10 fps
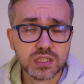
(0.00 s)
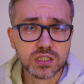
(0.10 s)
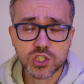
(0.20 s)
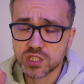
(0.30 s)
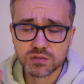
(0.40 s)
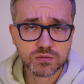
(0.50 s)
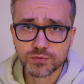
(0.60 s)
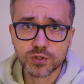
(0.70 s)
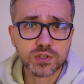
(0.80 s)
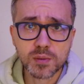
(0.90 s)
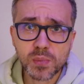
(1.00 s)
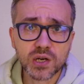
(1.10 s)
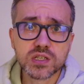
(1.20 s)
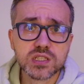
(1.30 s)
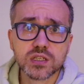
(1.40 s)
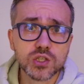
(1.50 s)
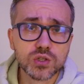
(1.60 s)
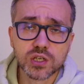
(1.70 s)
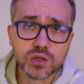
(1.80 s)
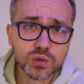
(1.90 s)
Just for comparison, you
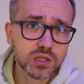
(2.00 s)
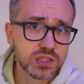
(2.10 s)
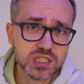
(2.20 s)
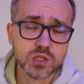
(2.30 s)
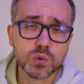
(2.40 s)
can go on the Tesla